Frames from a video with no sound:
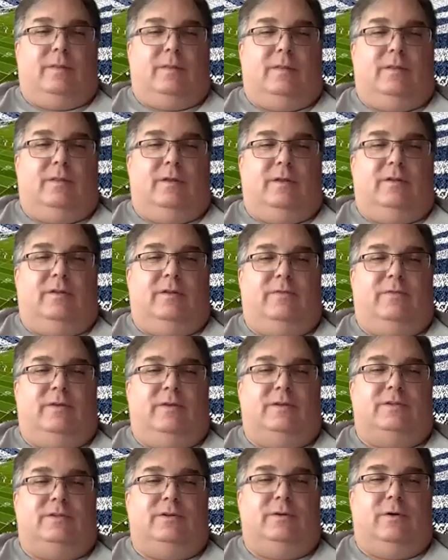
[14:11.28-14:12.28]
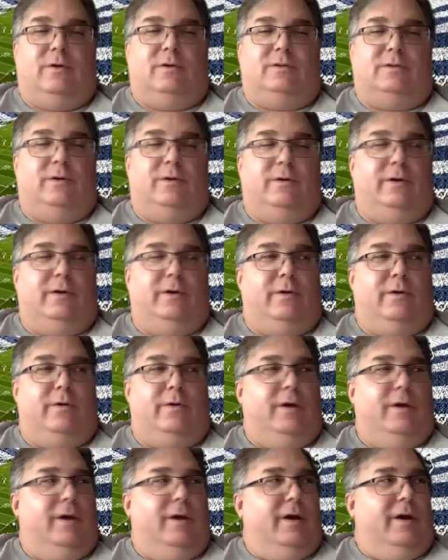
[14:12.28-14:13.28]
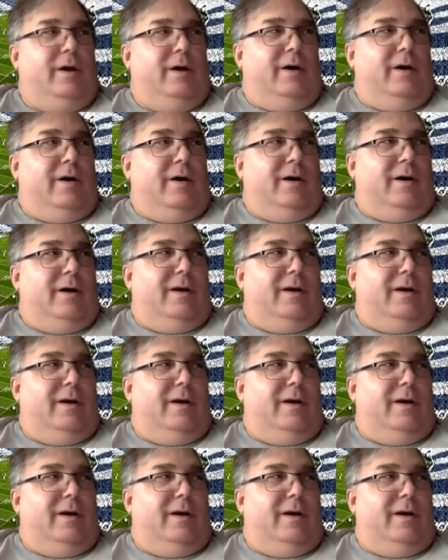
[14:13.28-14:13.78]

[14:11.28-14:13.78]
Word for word: the difference, too, also, you know, uh,